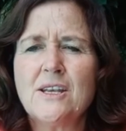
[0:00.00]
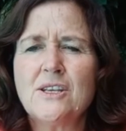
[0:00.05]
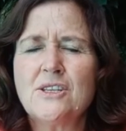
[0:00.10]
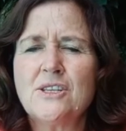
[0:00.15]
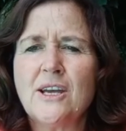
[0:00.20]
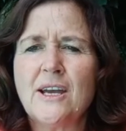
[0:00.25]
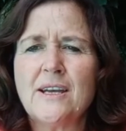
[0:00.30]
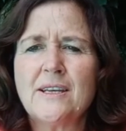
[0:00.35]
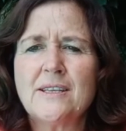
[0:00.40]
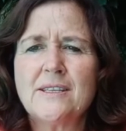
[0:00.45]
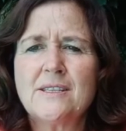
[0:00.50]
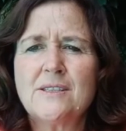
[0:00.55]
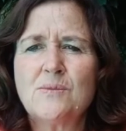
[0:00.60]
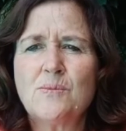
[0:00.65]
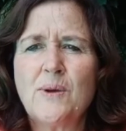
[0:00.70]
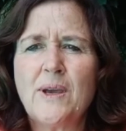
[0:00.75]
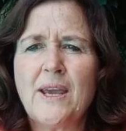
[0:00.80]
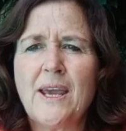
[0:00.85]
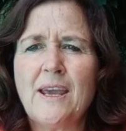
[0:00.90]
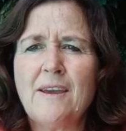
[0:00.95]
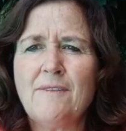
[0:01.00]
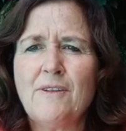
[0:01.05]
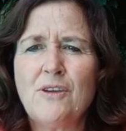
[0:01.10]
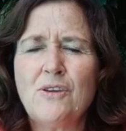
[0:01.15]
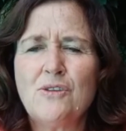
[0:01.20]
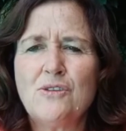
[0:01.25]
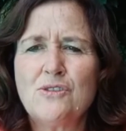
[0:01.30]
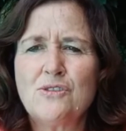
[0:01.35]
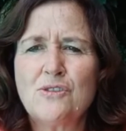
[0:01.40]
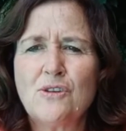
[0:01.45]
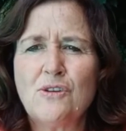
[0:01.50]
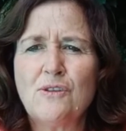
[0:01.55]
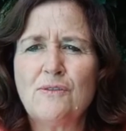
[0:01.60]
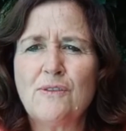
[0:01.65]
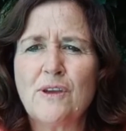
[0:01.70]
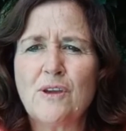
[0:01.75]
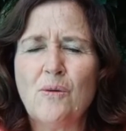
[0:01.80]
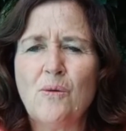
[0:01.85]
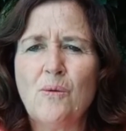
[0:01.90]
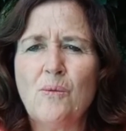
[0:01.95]
just wherever you're
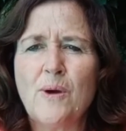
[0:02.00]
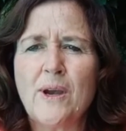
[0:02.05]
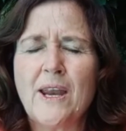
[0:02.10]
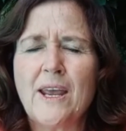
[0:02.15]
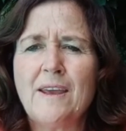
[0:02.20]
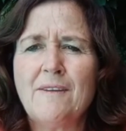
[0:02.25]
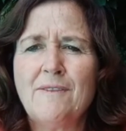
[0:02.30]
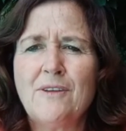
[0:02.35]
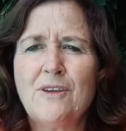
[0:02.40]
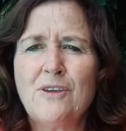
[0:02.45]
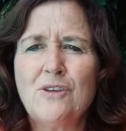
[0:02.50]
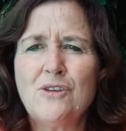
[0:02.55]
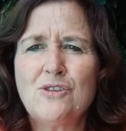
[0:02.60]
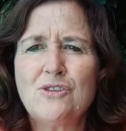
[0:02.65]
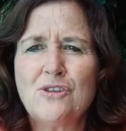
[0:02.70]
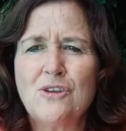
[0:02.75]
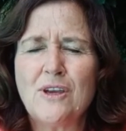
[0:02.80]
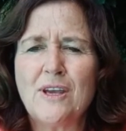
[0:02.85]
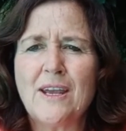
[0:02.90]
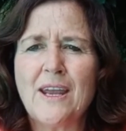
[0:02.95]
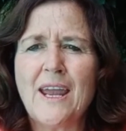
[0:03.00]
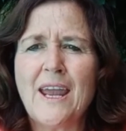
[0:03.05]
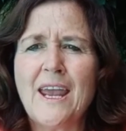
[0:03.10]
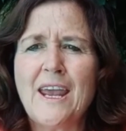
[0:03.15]
serving or whatever you're doing,